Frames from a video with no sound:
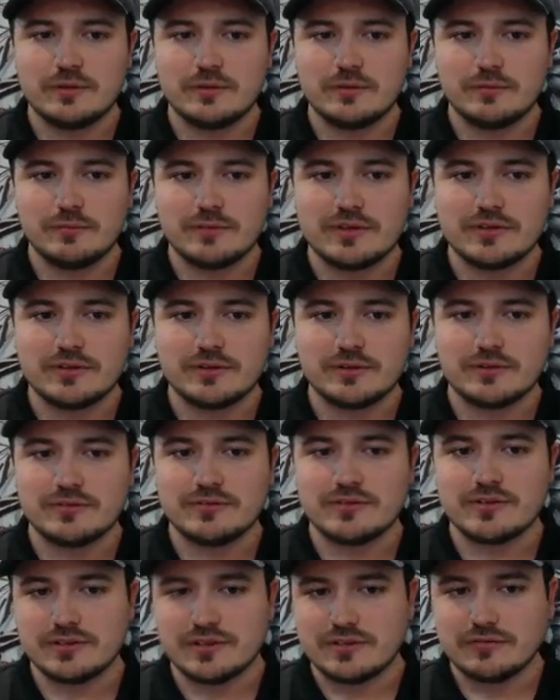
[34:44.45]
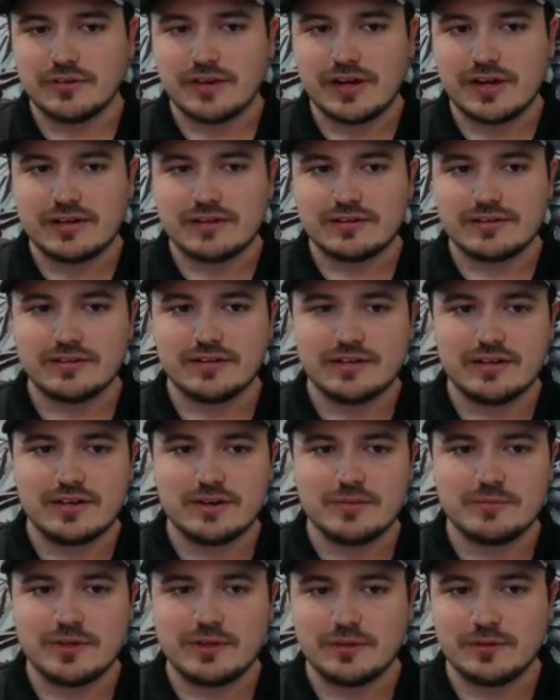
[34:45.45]
we sort of just invite,
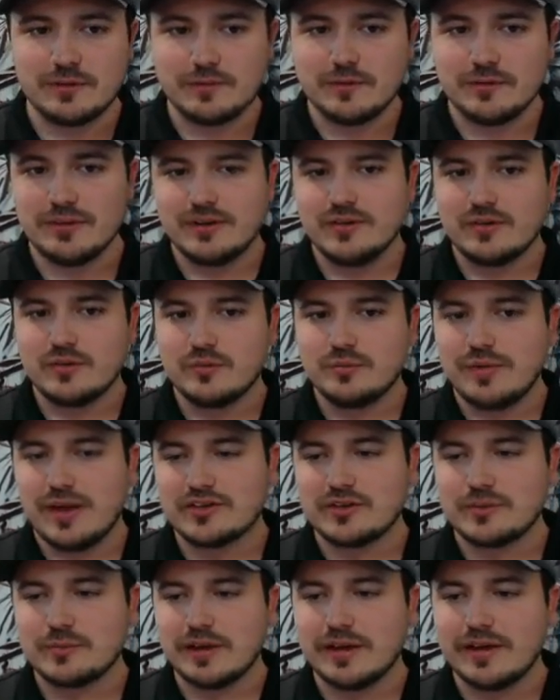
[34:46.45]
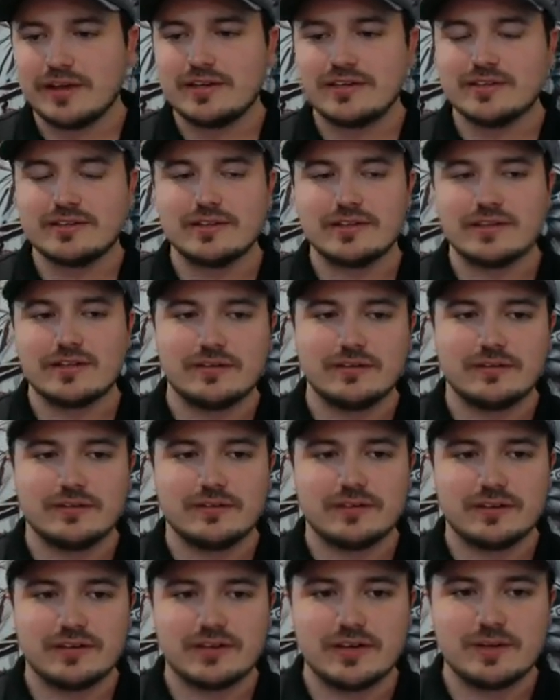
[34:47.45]
passerbys to the
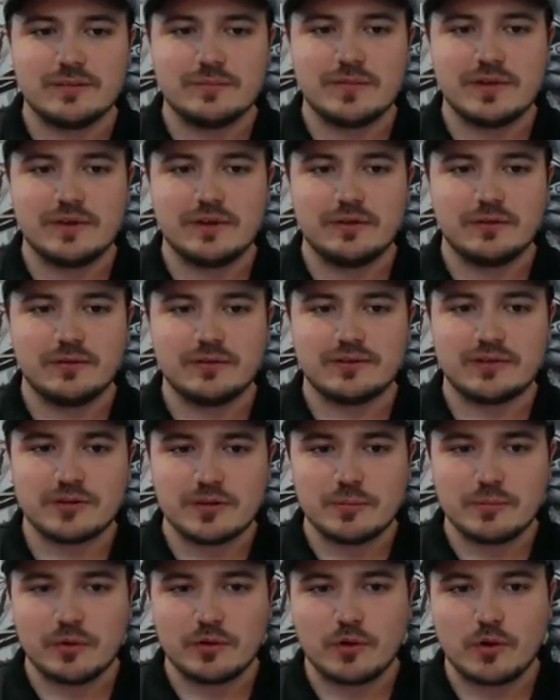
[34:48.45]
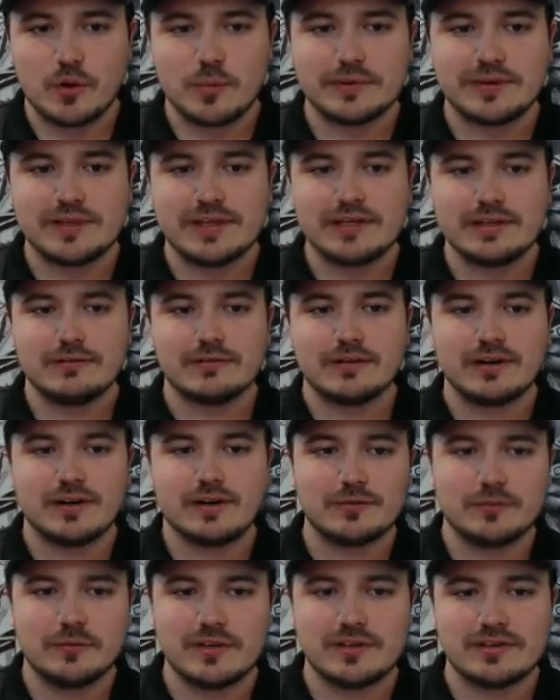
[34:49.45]
guild. So the more open that you
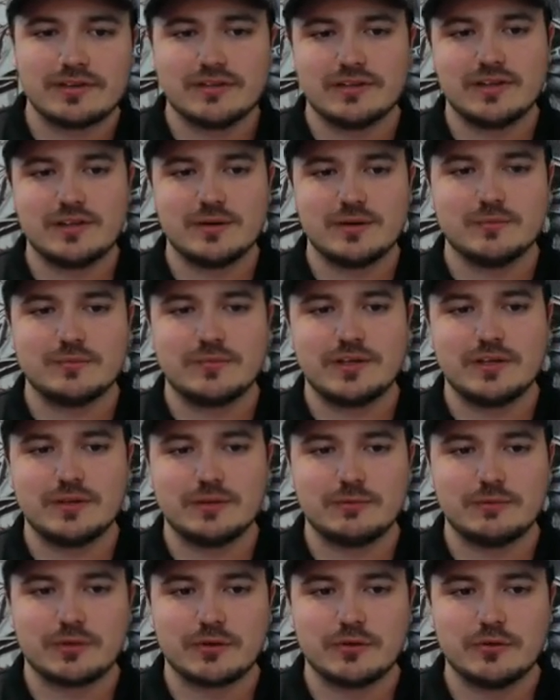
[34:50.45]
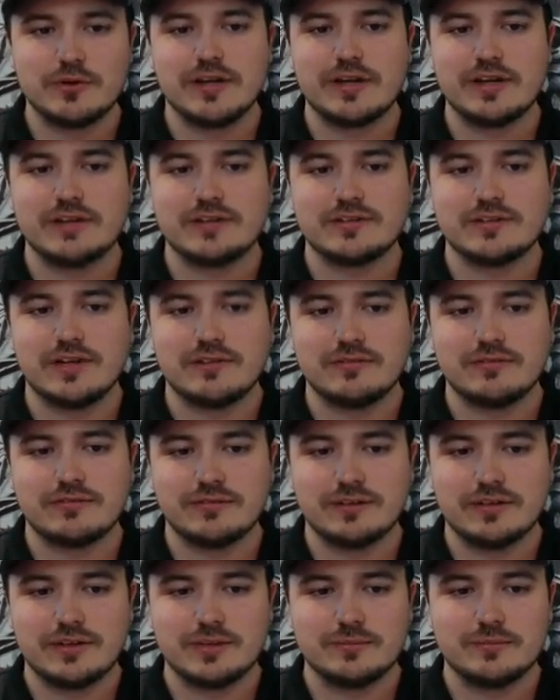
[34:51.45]
are with, recruiting and
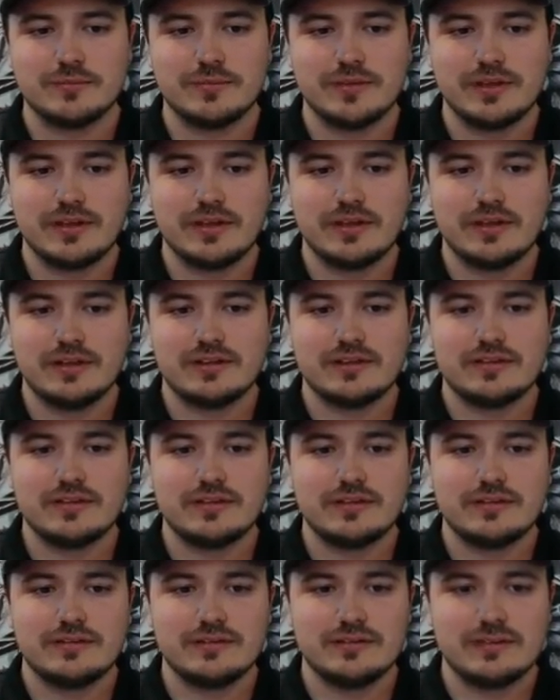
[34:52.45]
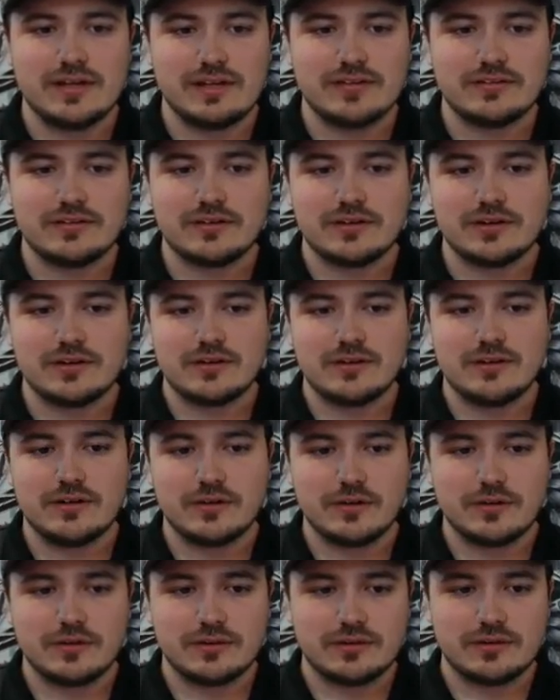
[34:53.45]
stuff, the easier
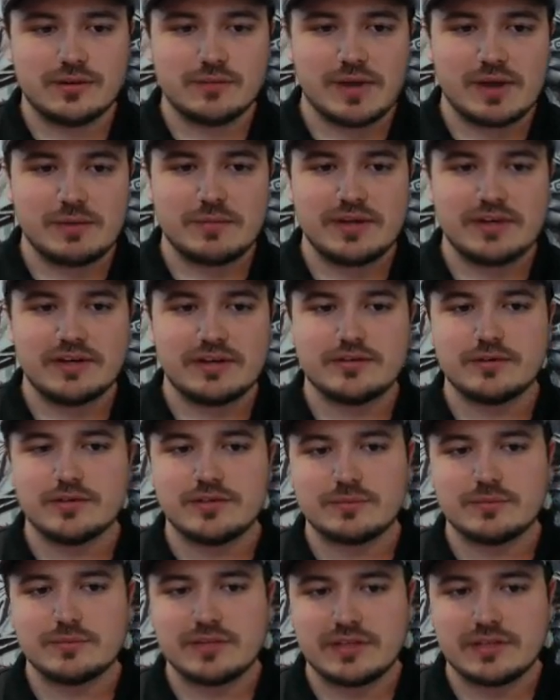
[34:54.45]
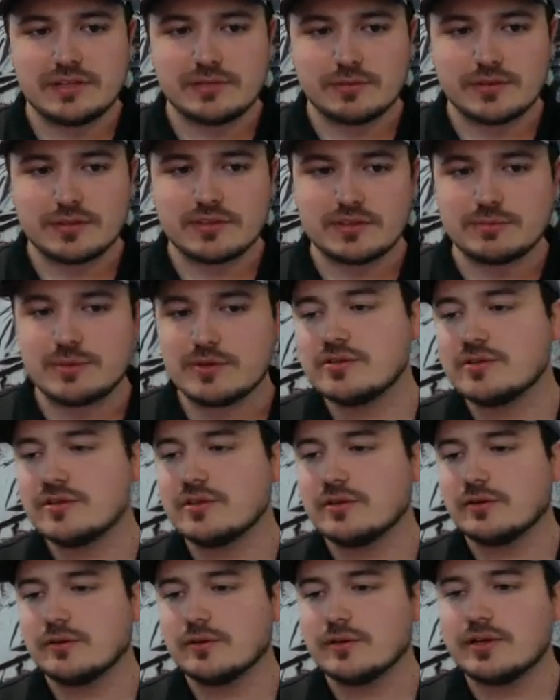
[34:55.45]
it might be to do some of these ones, especially
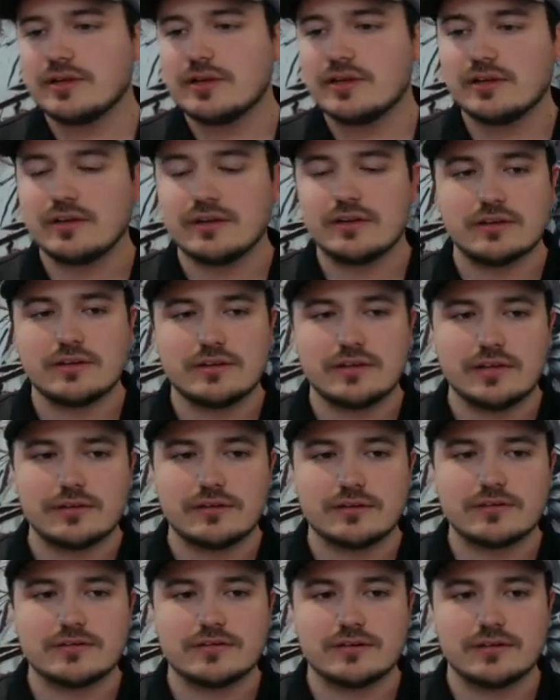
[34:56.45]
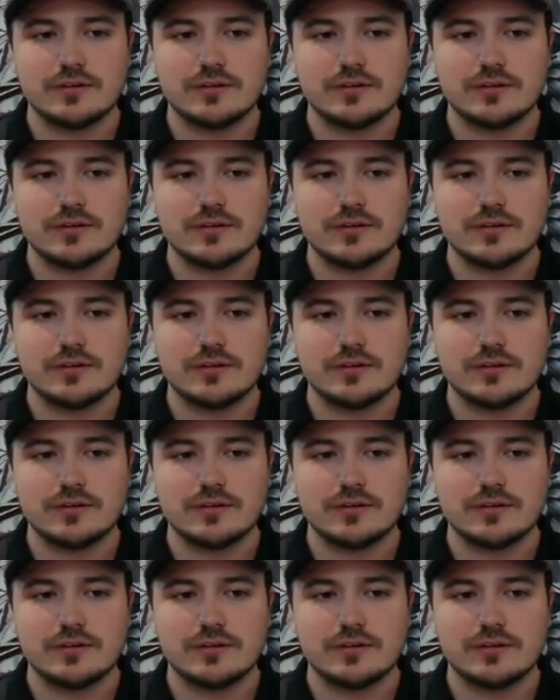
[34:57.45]
the early tiers.